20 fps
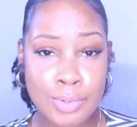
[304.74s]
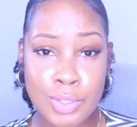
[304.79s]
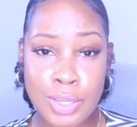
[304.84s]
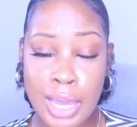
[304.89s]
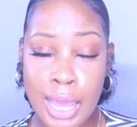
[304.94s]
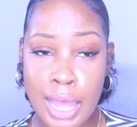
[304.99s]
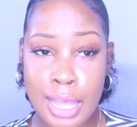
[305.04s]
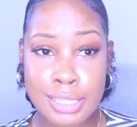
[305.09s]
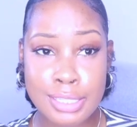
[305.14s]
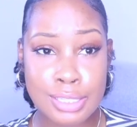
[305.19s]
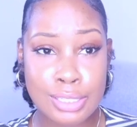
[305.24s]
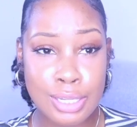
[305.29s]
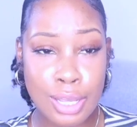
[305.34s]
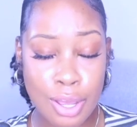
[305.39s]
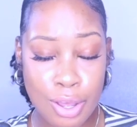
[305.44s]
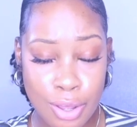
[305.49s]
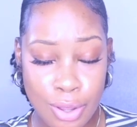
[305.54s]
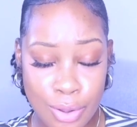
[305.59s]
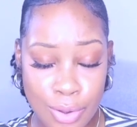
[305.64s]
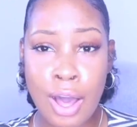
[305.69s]
You guys
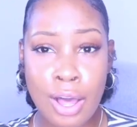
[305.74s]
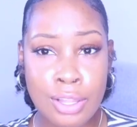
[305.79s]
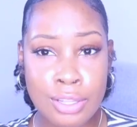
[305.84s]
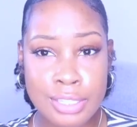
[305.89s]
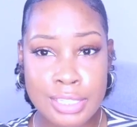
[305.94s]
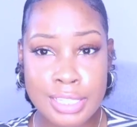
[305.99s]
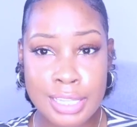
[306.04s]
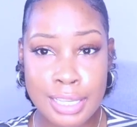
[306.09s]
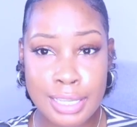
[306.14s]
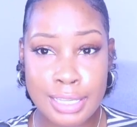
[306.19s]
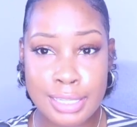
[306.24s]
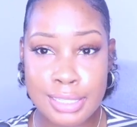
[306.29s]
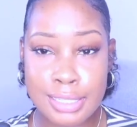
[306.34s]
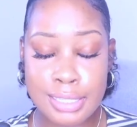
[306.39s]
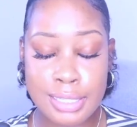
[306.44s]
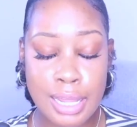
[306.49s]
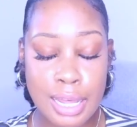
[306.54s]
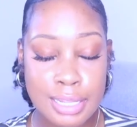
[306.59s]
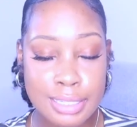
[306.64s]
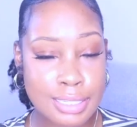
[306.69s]
know, seeing
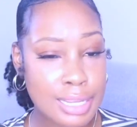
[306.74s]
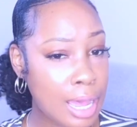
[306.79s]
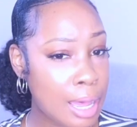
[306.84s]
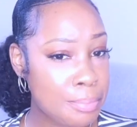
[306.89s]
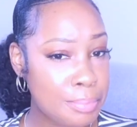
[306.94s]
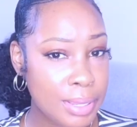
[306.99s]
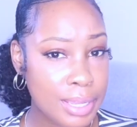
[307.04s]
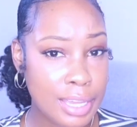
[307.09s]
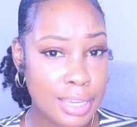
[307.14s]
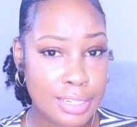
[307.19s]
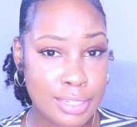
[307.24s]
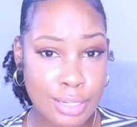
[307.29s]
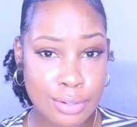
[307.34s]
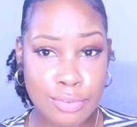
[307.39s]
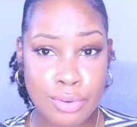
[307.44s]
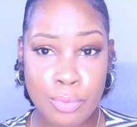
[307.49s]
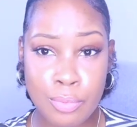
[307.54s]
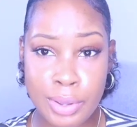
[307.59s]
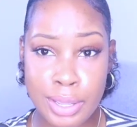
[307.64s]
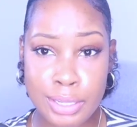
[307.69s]
a topic in
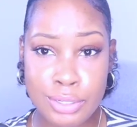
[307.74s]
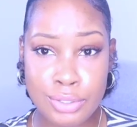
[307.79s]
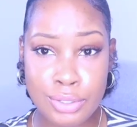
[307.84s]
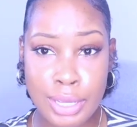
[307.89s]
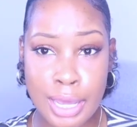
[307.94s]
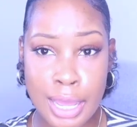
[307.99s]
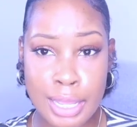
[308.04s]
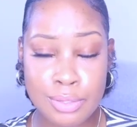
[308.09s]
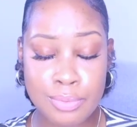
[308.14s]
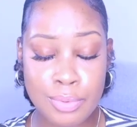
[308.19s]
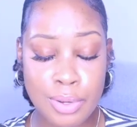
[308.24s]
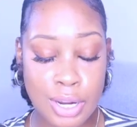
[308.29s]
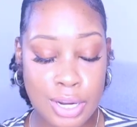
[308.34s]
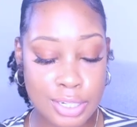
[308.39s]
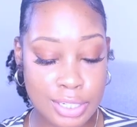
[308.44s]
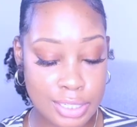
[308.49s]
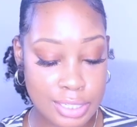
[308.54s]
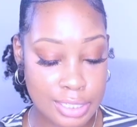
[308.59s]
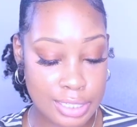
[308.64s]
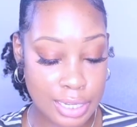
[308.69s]
different ways, you guys will
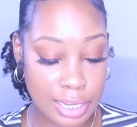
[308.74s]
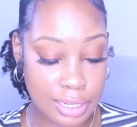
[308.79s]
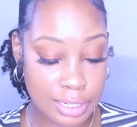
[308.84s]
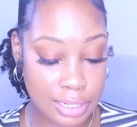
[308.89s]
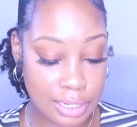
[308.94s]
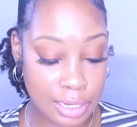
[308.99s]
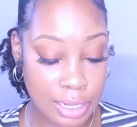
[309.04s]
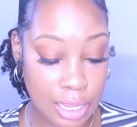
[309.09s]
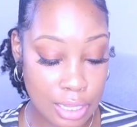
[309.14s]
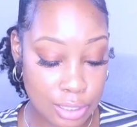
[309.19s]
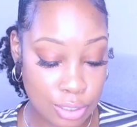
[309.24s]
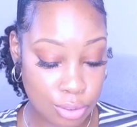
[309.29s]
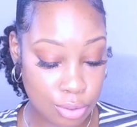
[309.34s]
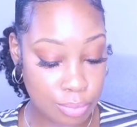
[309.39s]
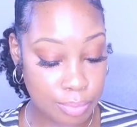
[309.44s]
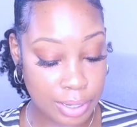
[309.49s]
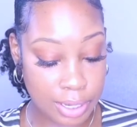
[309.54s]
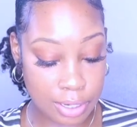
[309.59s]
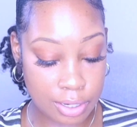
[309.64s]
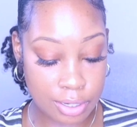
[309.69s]
understand it a little
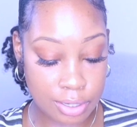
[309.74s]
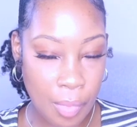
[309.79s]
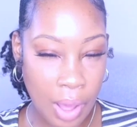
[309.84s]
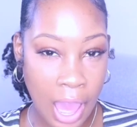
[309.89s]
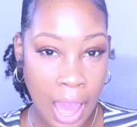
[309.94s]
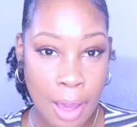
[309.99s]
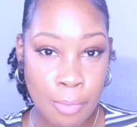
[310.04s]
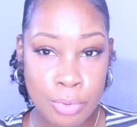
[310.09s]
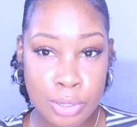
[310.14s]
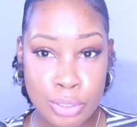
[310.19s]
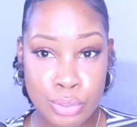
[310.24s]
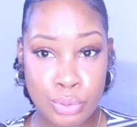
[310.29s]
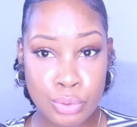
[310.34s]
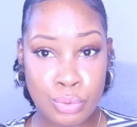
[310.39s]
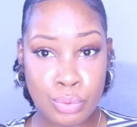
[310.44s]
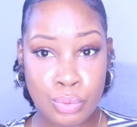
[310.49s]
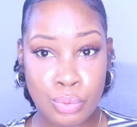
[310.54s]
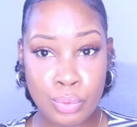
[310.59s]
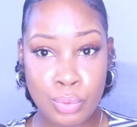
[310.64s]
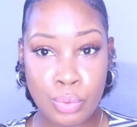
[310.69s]
better. I would
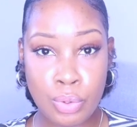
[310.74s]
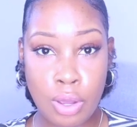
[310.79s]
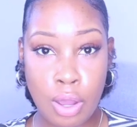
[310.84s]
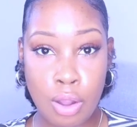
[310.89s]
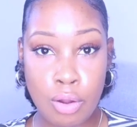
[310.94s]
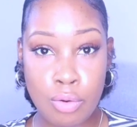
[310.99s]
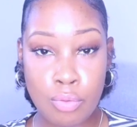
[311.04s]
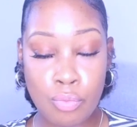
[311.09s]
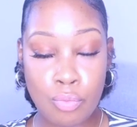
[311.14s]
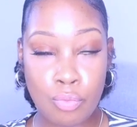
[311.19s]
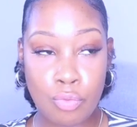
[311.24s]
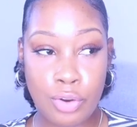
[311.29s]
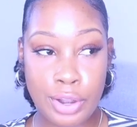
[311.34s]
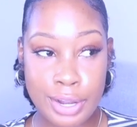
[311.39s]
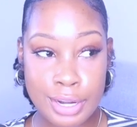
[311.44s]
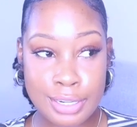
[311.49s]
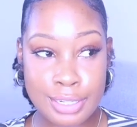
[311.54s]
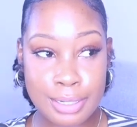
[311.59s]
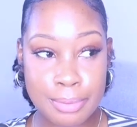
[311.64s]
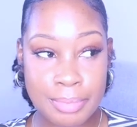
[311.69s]
do
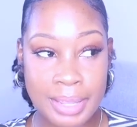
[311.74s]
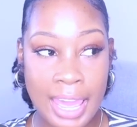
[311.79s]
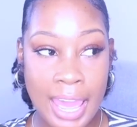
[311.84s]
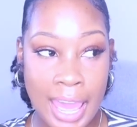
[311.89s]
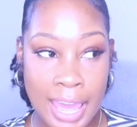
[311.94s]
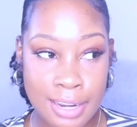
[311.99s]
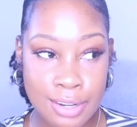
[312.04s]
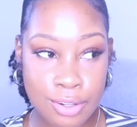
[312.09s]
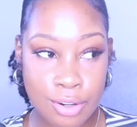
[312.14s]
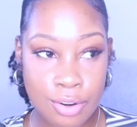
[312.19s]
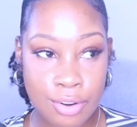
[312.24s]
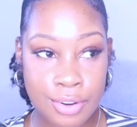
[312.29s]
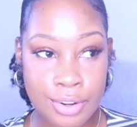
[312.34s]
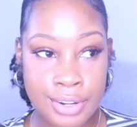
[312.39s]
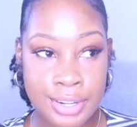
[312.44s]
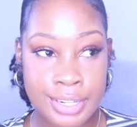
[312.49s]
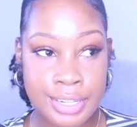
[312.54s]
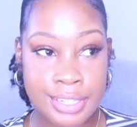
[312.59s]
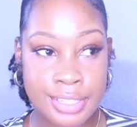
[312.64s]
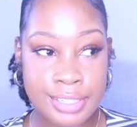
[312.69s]
random
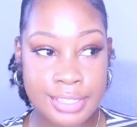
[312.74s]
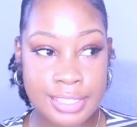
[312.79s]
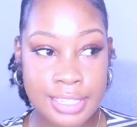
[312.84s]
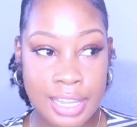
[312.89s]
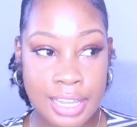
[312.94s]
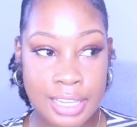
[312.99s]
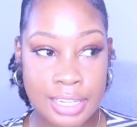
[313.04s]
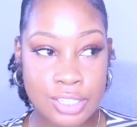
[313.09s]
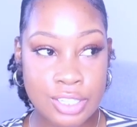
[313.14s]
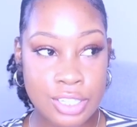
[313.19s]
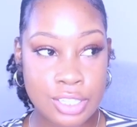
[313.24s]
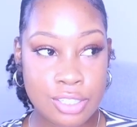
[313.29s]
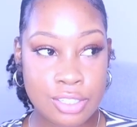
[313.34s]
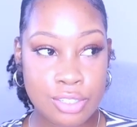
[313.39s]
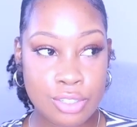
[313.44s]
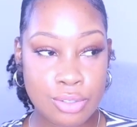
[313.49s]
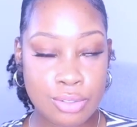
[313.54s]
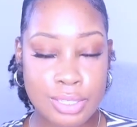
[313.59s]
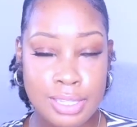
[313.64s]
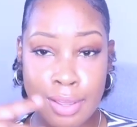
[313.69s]
categories and just
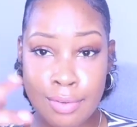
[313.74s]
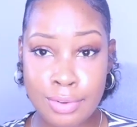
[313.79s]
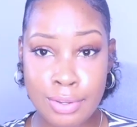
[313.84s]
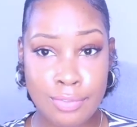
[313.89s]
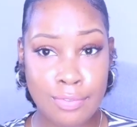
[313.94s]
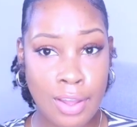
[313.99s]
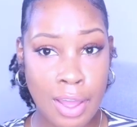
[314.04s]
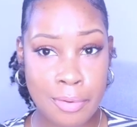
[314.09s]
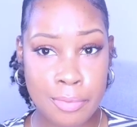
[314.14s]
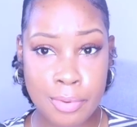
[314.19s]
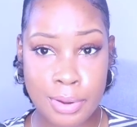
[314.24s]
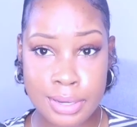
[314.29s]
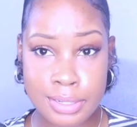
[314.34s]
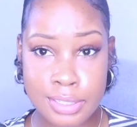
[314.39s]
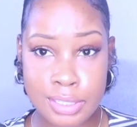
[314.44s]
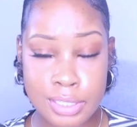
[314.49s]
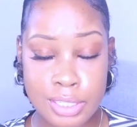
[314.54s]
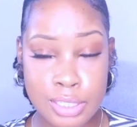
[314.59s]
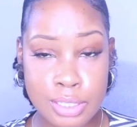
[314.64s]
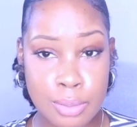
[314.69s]
do 75
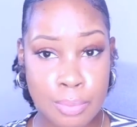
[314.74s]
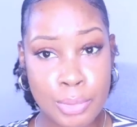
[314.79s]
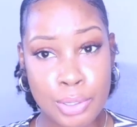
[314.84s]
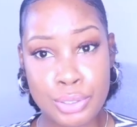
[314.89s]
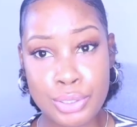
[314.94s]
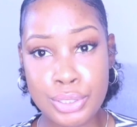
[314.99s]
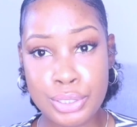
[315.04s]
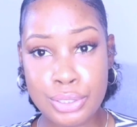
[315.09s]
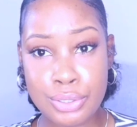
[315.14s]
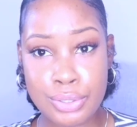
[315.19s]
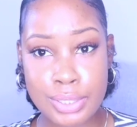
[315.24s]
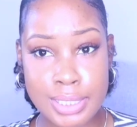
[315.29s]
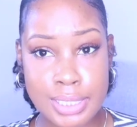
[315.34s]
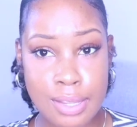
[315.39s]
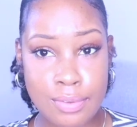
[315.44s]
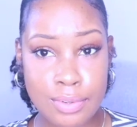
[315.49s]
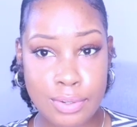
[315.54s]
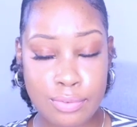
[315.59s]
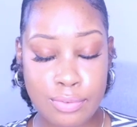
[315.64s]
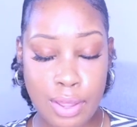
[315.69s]
questions, because the most you can do is
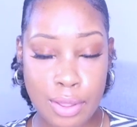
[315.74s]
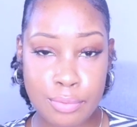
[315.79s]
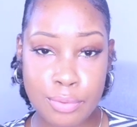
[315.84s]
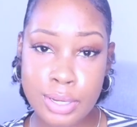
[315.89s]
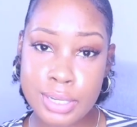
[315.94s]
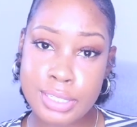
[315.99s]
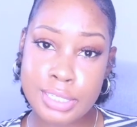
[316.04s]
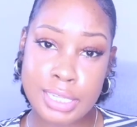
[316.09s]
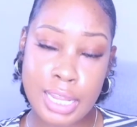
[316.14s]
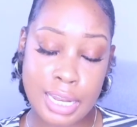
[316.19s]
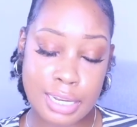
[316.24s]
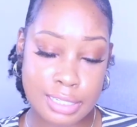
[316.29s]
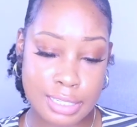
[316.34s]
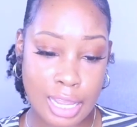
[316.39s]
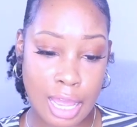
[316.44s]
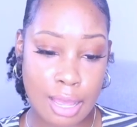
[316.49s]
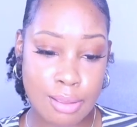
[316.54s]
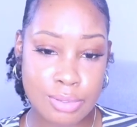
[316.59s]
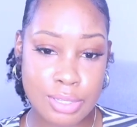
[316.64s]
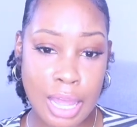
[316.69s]
75 questions at a
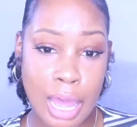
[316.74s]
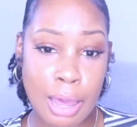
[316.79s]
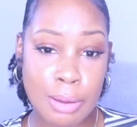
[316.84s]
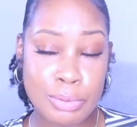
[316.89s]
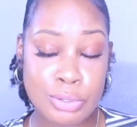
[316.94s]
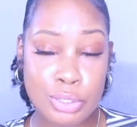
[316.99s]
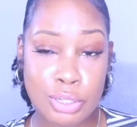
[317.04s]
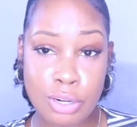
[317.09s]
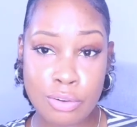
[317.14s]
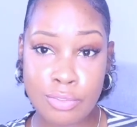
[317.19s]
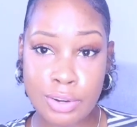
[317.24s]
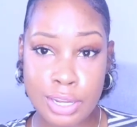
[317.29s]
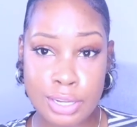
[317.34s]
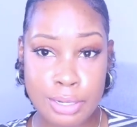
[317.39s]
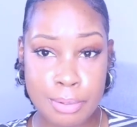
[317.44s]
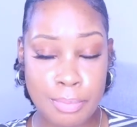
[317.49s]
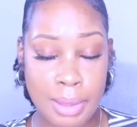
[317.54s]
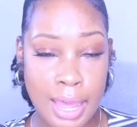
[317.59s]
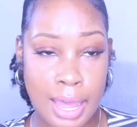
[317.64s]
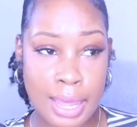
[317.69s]
time. So I would do it
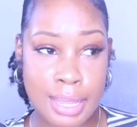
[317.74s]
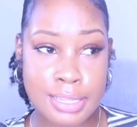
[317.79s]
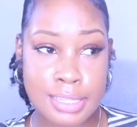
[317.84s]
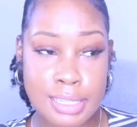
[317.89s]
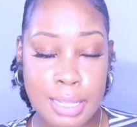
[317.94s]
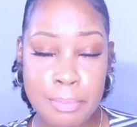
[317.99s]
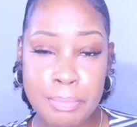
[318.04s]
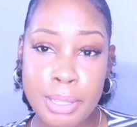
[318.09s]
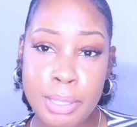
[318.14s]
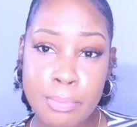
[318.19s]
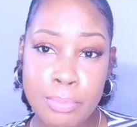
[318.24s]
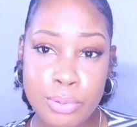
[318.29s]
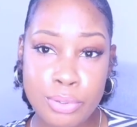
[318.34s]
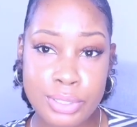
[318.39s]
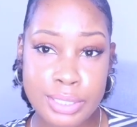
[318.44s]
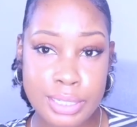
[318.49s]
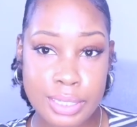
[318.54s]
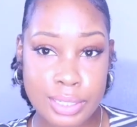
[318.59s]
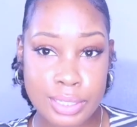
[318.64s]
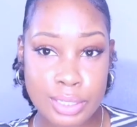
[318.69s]
randomized. Some people
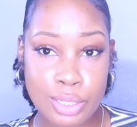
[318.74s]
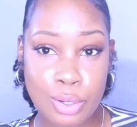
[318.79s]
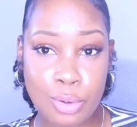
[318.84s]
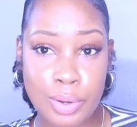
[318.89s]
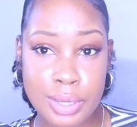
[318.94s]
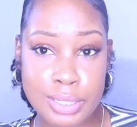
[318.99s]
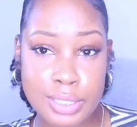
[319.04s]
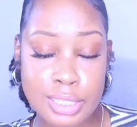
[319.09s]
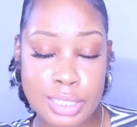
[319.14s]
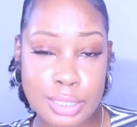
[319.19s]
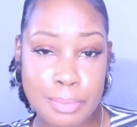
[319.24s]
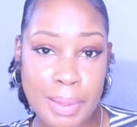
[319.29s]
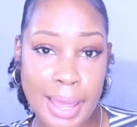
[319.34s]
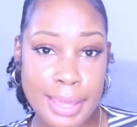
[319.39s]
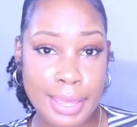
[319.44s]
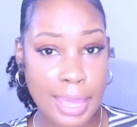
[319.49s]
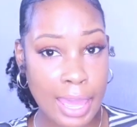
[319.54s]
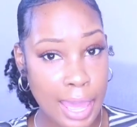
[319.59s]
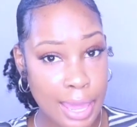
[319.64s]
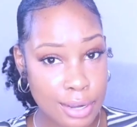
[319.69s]
did the questions by
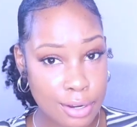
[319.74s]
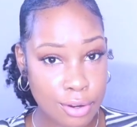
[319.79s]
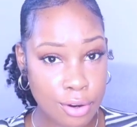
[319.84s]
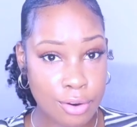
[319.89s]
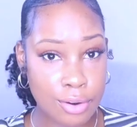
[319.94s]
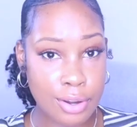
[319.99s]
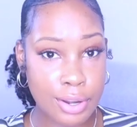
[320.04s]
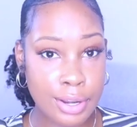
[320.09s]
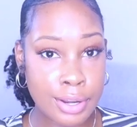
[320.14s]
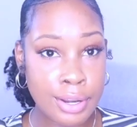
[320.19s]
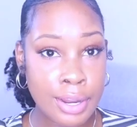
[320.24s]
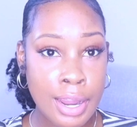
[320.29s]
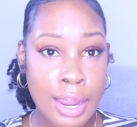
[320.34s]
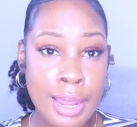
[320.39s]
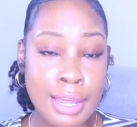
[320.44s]
category.